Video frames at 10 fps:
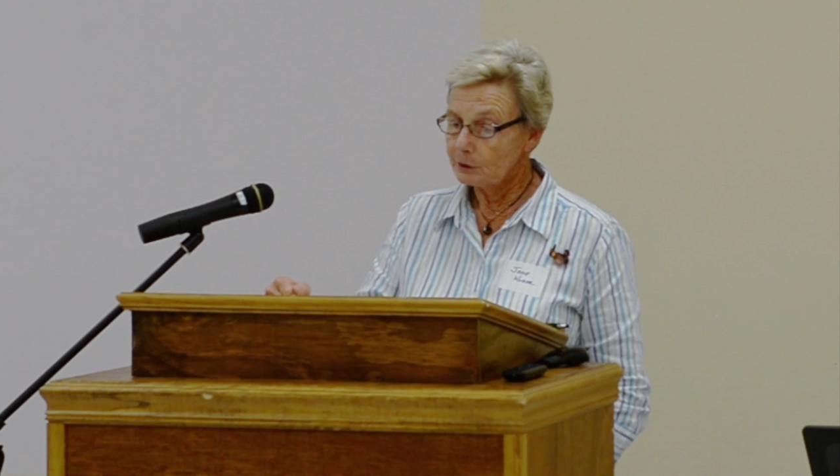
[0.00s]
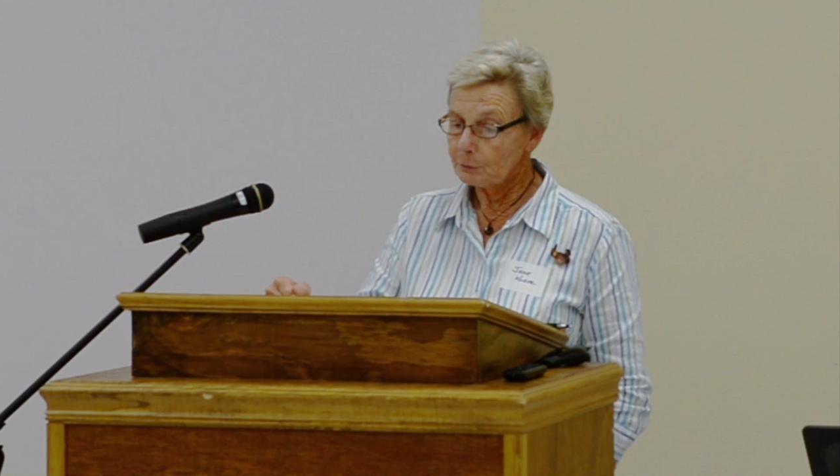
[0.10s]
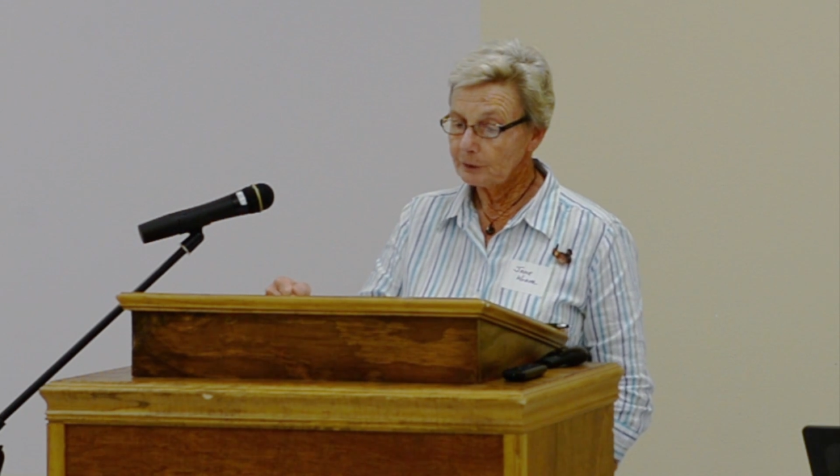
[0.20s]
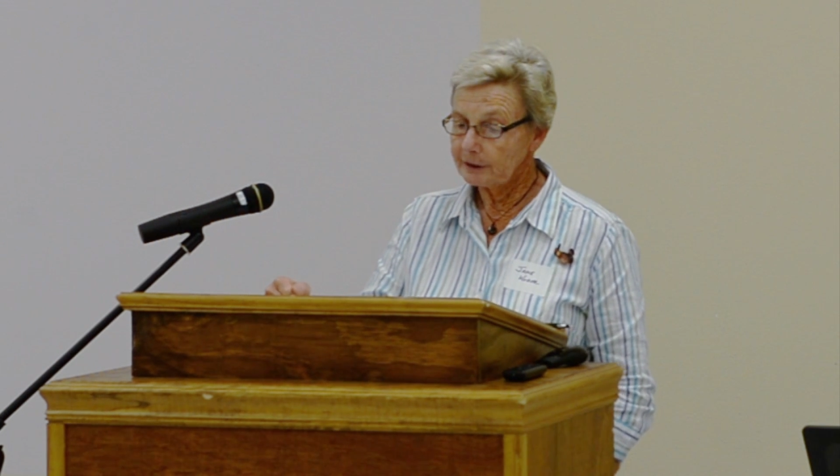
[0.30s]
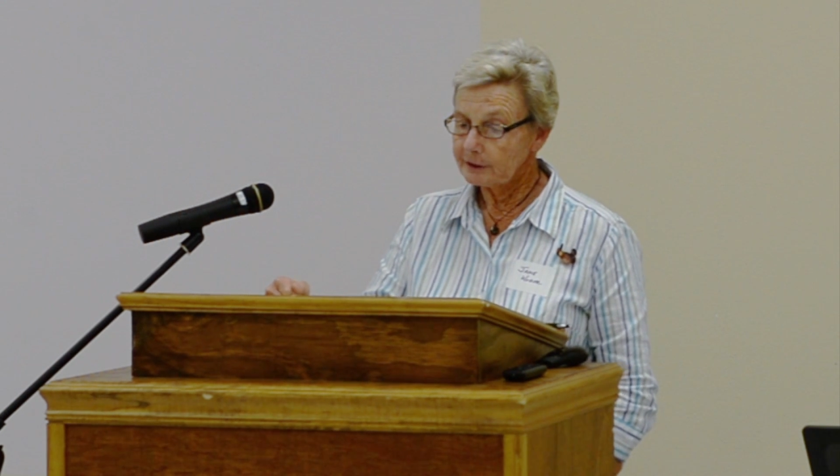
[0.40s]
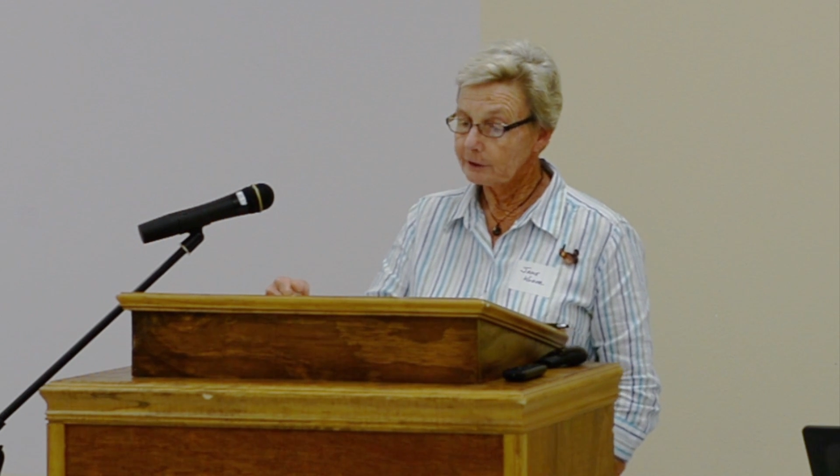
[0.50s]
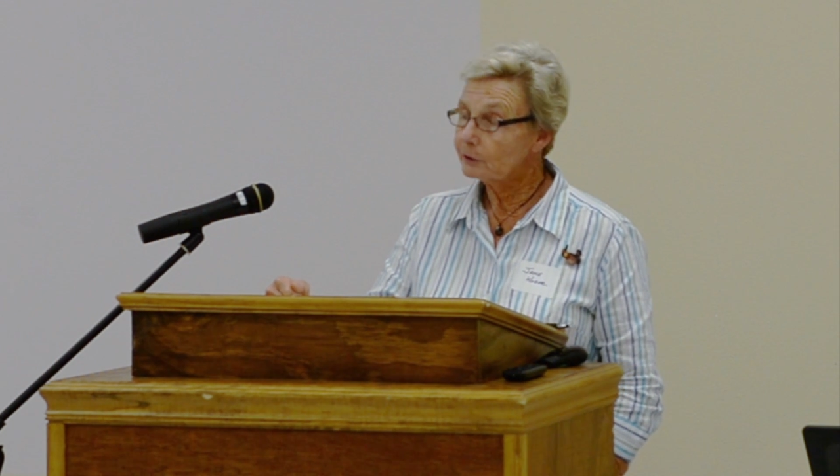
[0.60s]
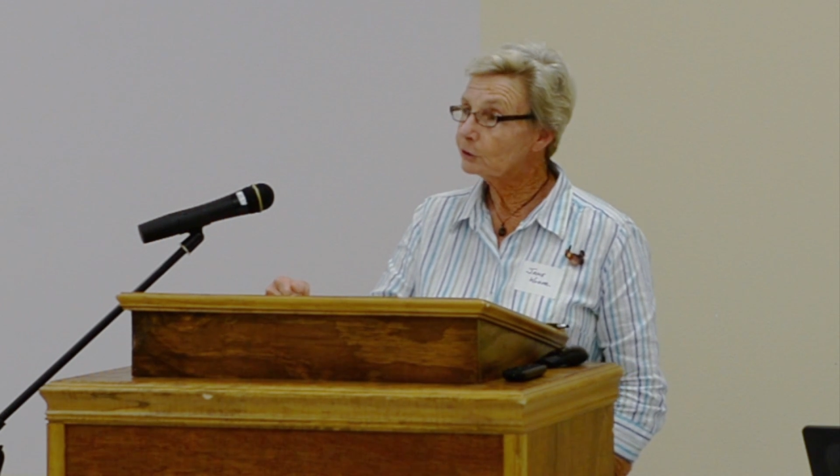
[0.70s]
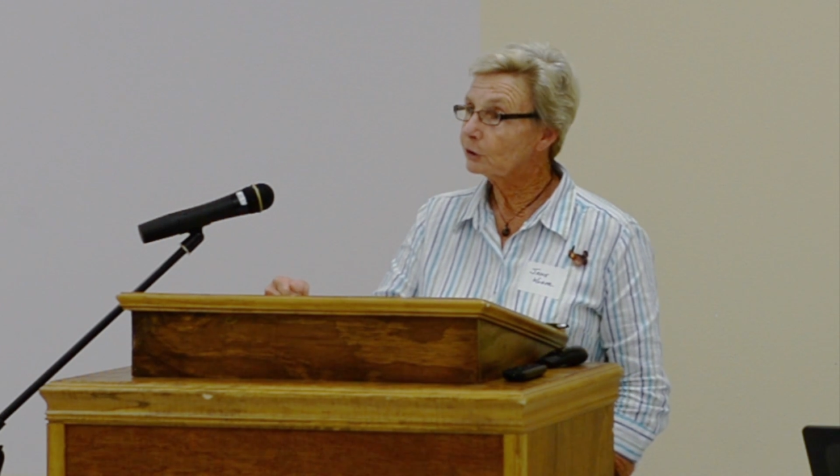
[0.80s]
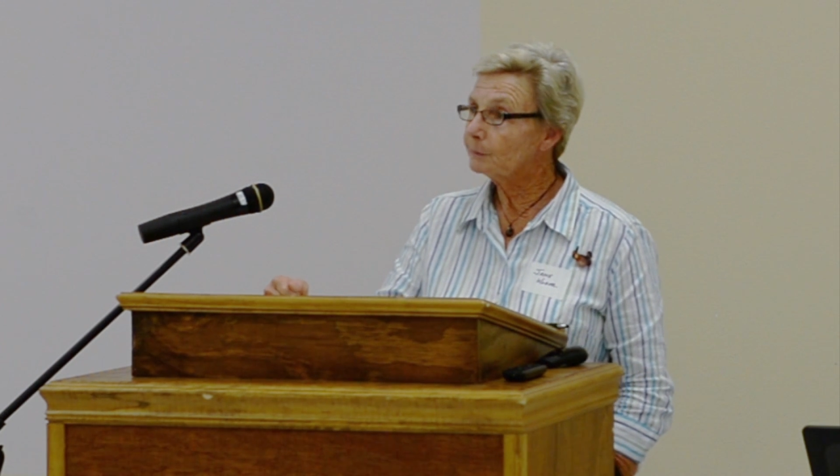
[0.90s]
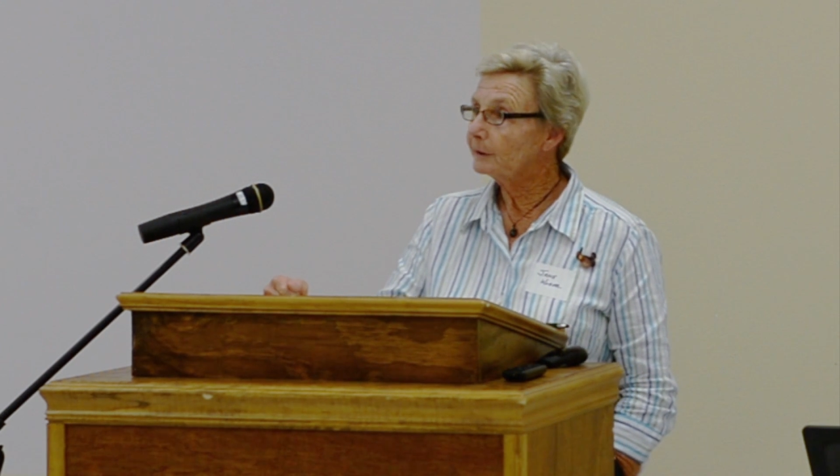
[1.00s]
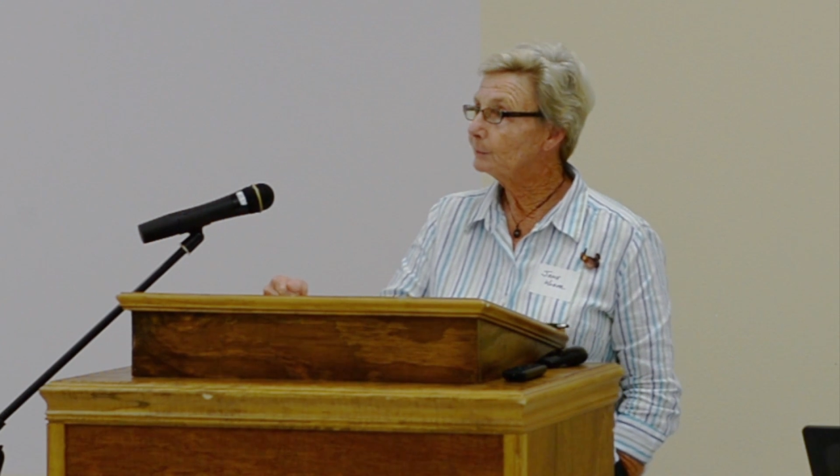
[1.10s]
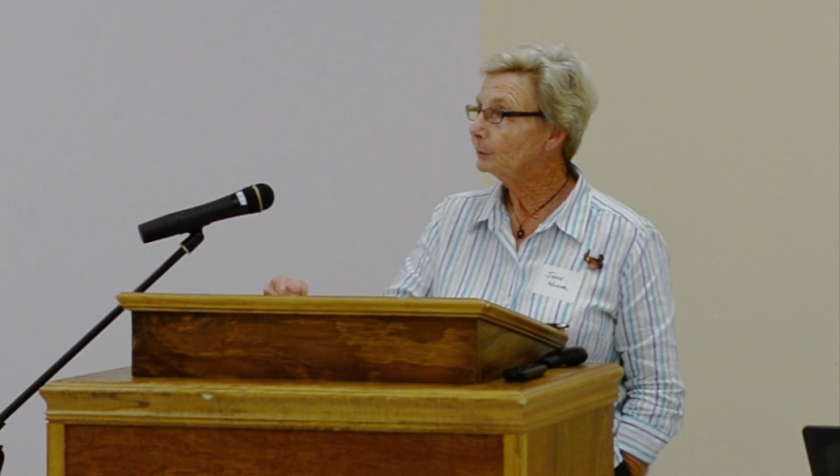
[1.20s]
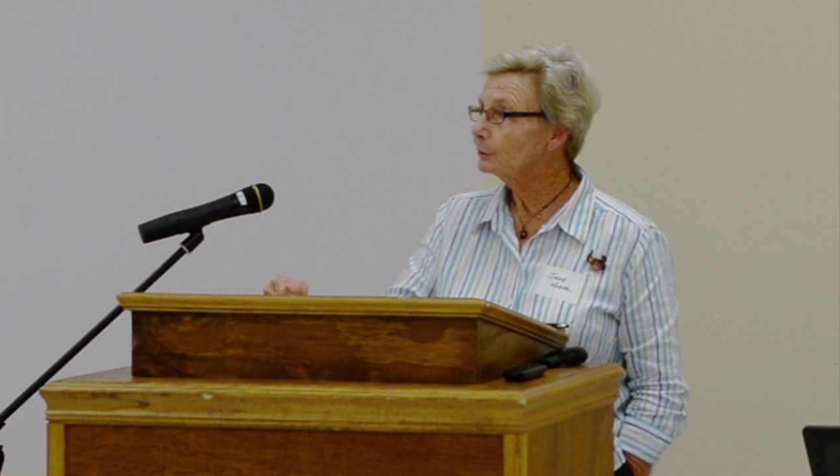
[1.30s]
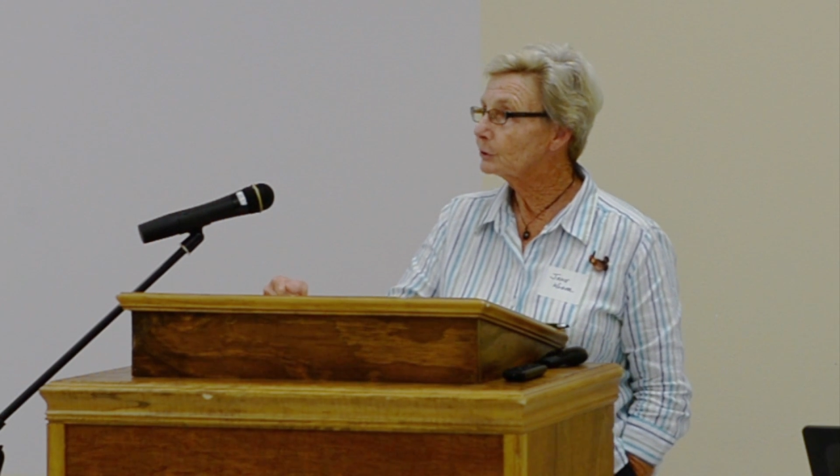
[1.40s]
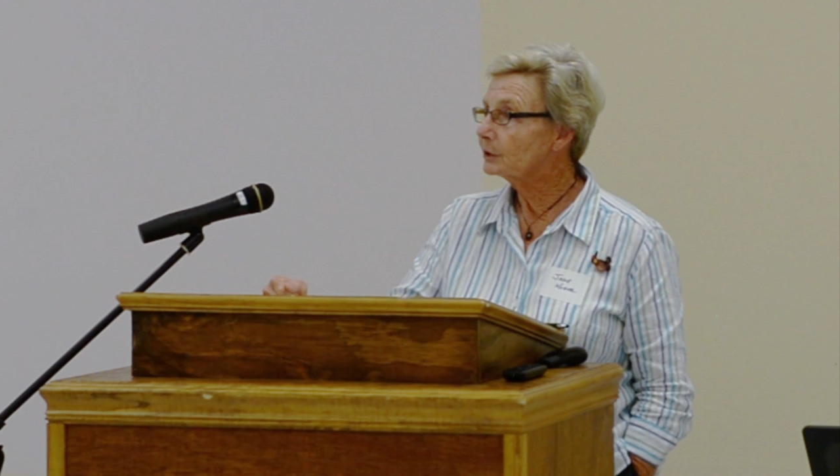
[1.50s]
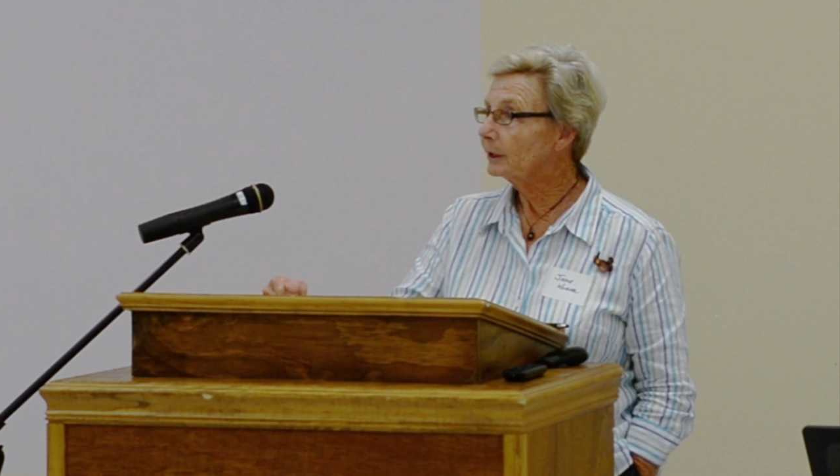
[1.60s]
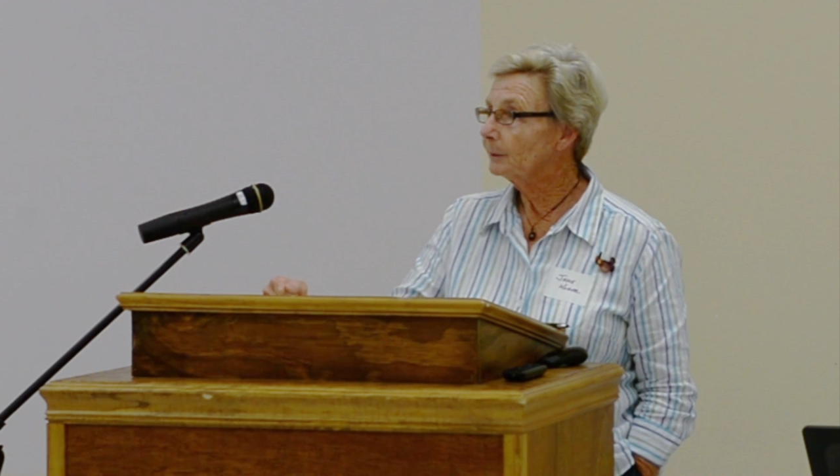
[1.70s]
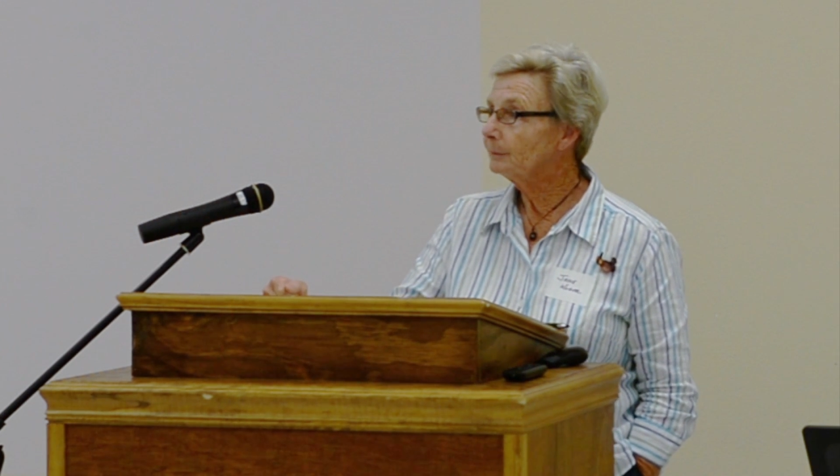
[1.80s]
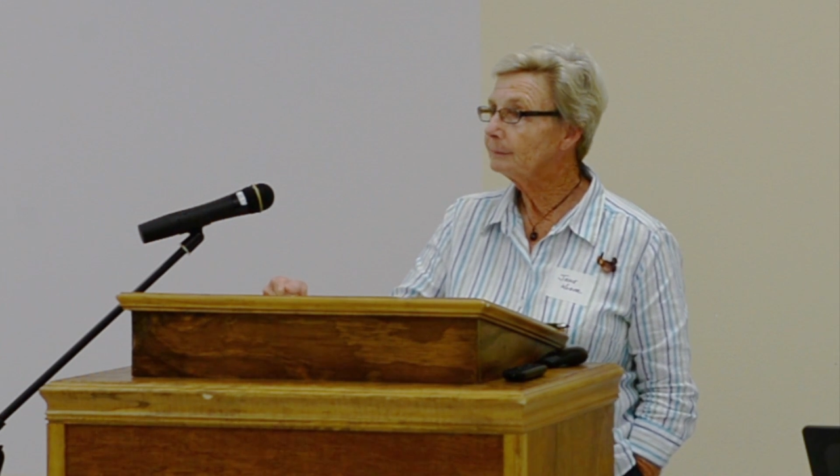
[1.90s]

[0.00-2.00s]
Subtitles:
the Flint Hills are the big blue stem,